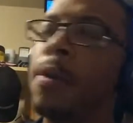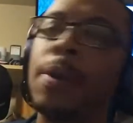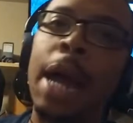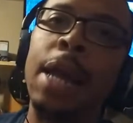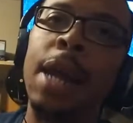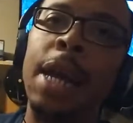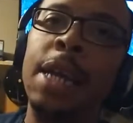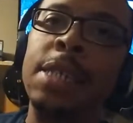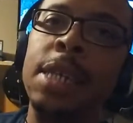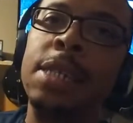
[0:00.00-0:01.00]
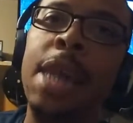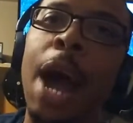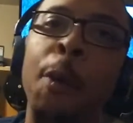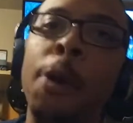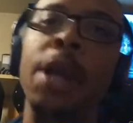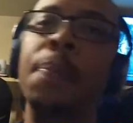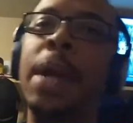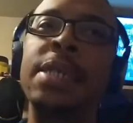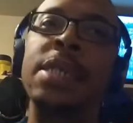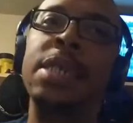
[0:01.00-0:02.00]
like like it's it's not working.
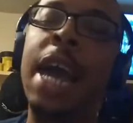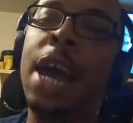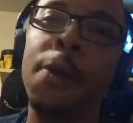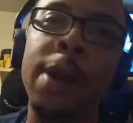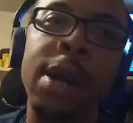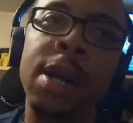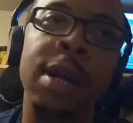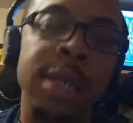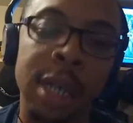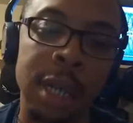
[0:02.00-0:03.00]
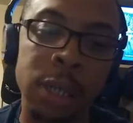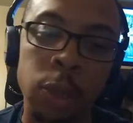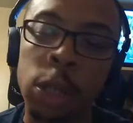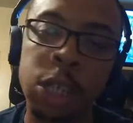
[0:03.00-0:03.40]
Basically, it's an error. It's a source